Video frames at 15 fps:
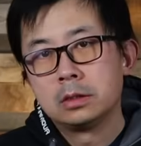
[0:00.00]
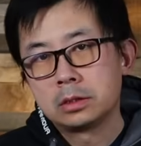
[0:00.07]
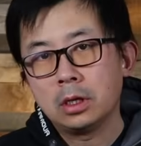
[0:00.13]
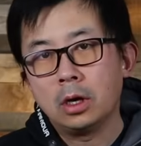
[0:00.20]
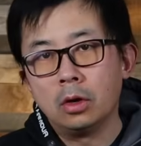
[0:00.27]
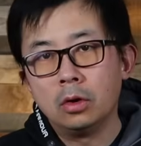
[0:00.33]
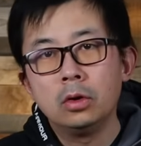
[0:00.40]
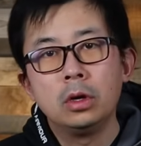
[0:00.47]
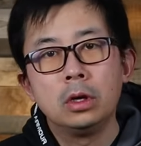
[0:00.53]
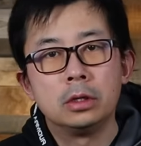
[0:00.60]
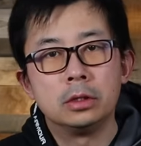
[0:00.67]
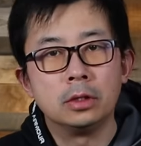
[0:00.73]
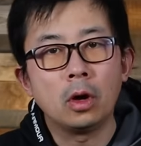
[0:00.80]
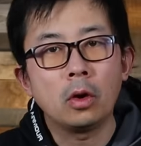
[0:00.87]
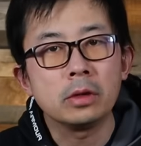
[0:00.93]
So,
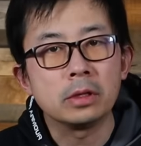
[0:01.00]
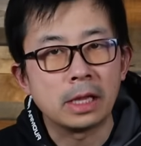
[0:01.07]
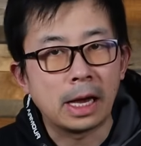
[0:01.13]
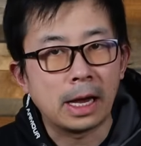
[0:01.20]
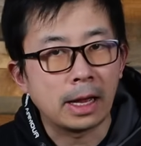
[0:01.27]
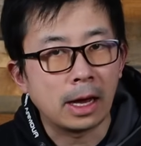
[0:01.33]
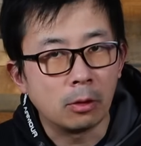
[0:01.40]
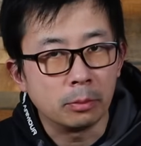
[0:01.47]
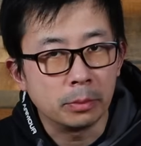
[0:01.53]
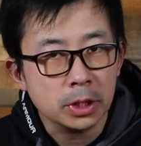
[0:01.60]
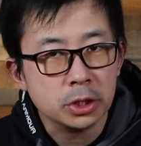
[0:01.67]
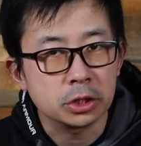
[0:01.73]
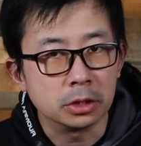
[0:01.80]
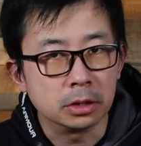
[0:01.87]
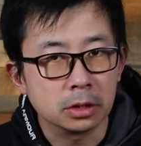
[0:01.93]
knowing that our
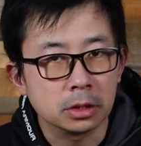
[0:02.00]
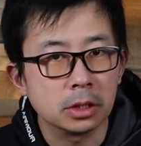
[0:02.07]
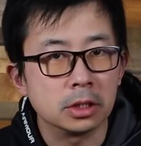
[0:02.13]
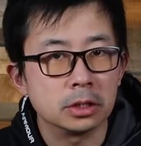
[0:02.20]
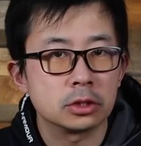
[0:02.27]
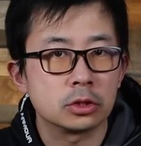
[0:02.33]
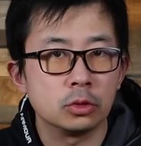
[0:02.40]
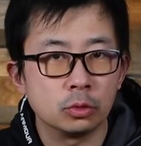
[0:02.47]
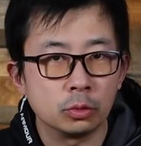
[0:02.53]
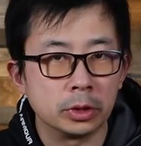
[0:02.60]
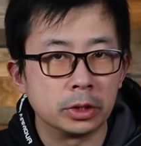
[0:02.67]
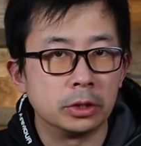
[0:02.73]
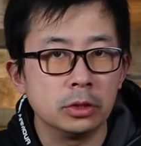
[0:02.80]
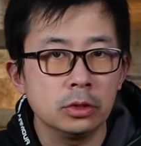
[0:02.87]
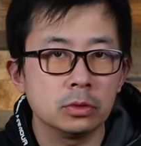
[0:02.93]
mission is to
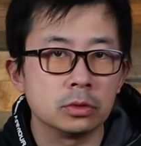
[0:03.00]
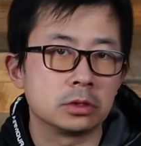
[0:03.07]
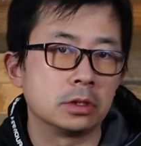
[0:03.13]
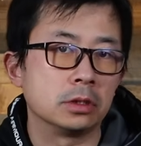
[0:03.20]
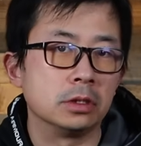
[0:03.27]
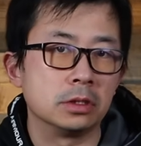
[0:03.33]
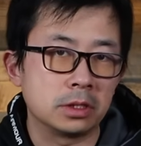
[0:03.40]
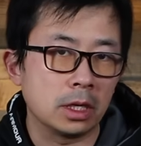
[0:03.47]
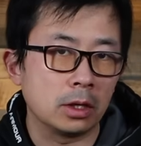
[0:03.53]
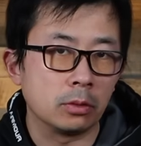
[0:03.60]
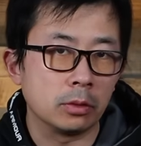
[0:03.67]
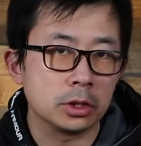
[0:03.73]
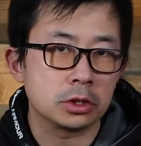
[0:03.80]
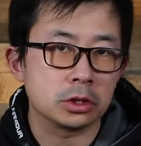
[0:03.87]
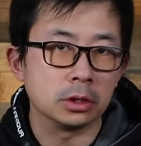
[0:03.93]
reduce the
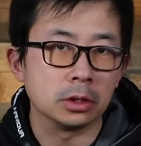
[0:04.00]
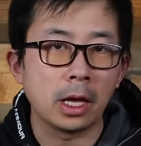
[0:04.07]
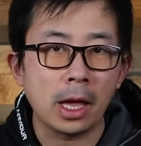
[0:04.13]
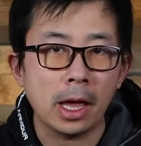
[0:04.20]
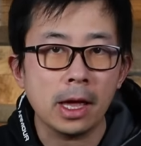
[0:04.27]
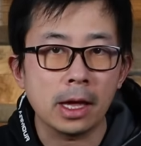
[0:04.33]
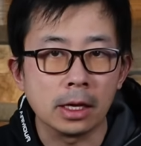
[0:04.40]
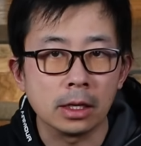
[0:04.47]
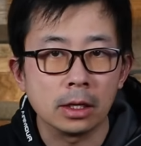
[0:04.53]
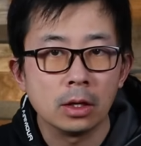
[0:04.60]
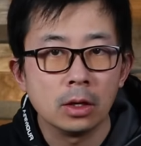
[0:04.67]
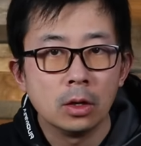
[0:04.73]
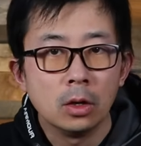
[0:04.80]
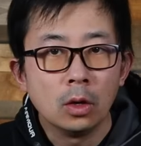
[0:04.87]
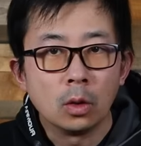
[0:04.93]
deceleration A,
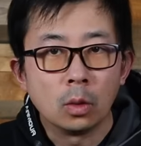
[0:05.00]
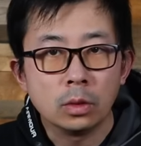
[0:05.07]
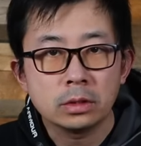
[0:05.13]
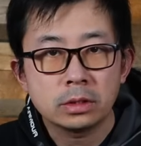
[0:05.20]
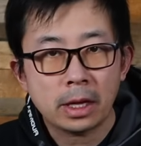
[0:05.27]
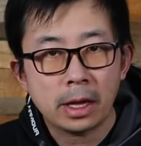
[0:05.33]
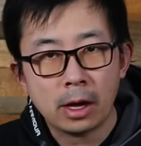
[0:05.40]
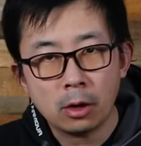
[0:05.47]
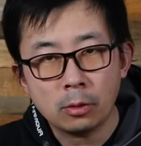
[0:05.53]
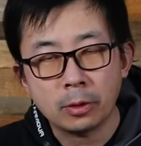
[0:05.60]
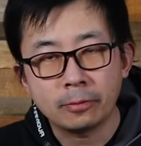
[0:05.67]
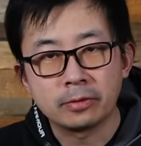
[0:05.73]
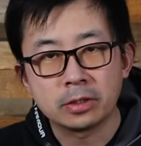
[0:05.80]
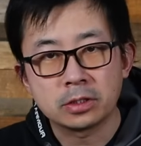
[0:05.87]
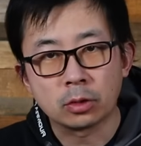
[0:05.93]
with the help
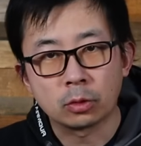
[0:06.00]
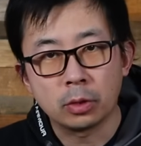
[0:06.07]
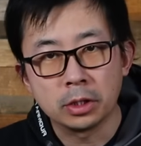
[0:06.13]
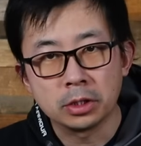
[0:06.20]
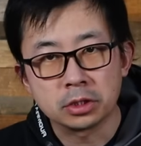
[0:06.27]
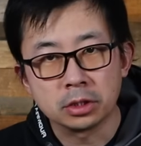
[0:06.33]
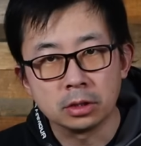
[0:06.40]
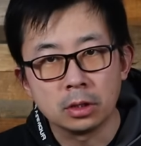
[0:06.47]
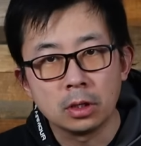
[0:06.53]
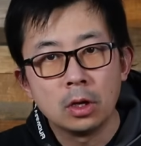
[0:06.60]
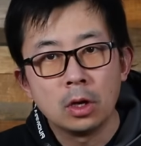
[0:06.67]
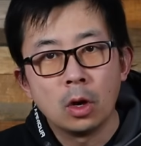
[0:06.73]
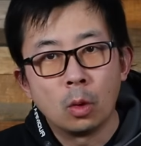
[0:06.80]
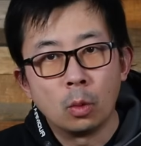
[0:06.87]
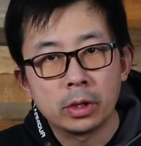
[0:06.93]
of this equation,
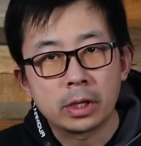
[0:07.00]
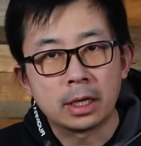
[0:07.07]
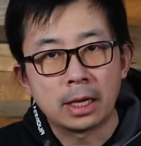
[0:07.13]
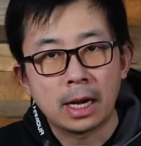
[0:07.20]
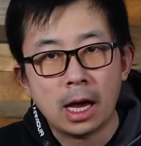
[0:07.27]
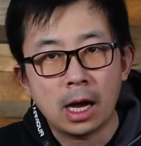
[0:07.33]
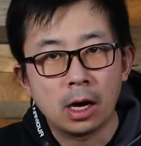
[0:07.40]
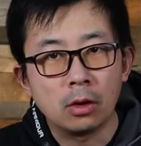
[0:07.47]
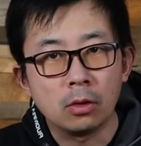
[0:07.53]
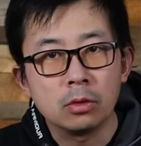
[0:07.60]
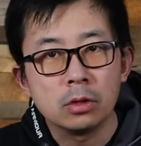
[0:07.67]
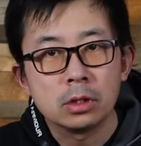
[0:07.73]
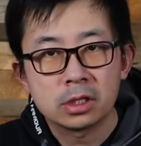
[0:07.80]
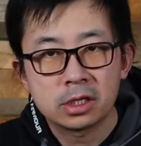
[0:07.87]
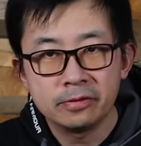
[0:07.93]
we can now
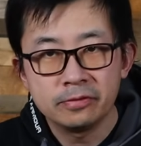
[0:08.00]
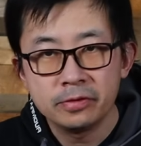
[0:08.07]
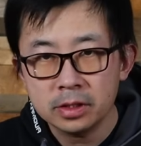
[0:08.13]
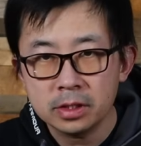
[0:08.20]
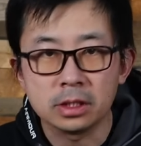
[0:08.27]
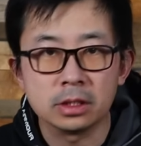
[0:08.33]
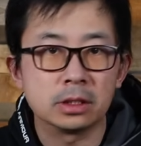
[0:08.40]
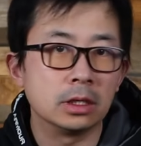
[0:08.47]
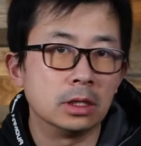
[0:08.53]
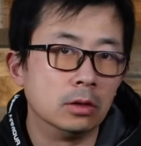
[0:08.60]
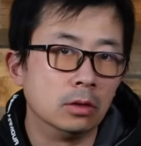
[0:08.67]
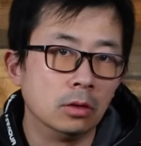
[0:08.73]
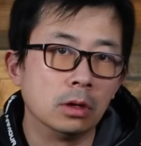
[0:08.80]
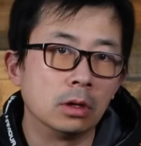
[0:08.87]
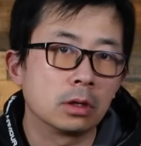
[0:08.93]
conveniently
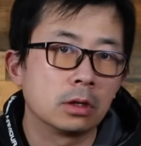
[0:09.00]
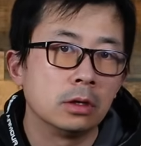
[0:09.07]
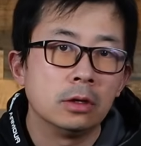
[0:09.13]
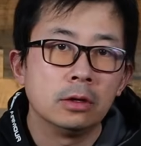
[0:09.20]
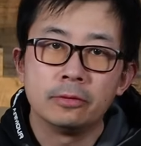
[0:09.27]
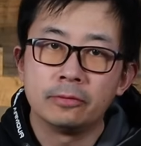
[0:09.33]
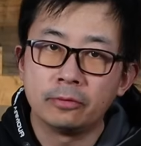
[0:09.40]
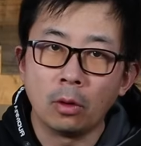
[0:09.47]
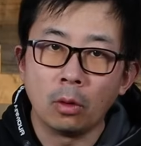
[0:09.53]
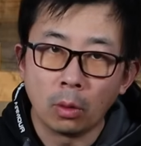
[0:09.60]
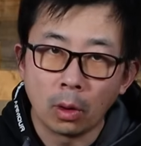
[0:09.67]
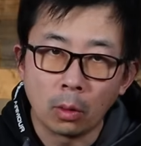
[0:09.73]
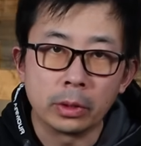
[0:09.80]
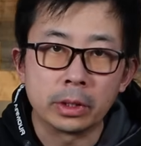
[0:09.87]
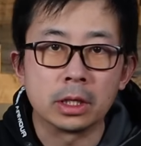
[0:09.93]
look for
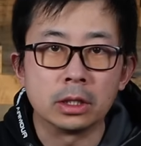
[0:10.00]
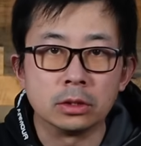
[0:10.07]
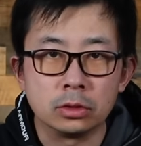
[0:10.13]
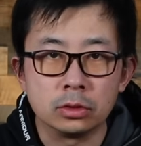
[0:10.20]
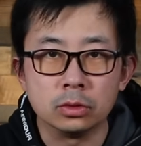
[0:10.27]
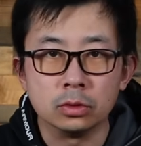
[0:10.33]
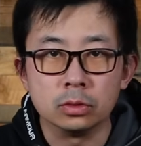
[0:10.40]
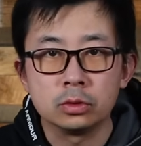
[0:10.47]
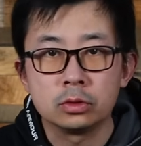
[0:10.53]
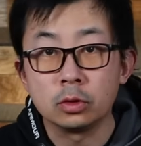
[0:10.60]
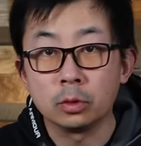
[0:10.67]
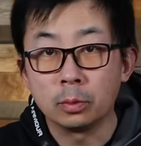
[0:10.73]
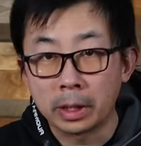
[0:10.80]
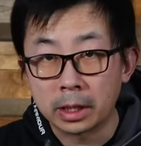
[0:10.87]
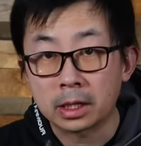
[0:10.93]
what we can do
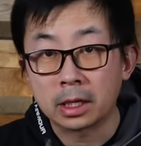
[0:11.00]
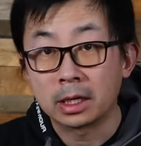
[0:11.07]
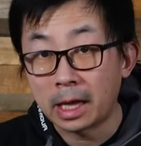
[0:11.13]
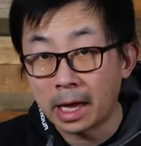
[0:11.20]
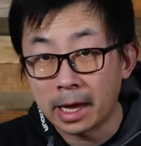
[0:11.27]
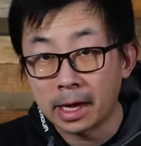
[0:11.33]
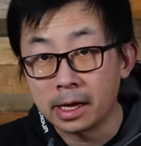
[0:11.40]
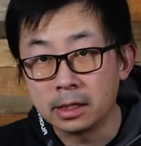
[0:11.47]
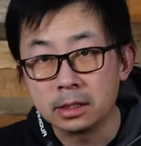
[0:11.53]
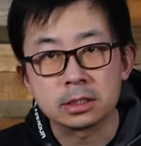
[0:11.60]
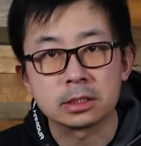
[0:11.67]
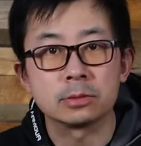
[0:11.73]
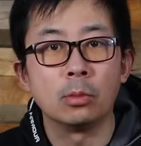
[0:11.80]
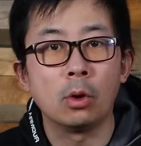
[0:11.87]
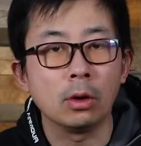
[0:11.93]
to make A
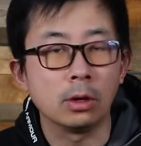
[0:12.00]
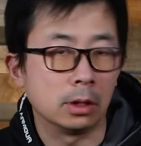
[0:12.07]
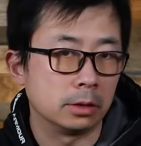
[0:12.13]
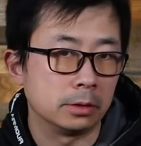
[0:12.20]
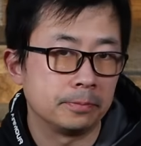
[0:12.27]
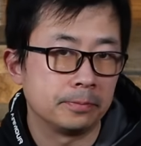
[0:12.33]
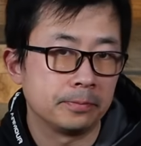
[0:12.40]
smaller.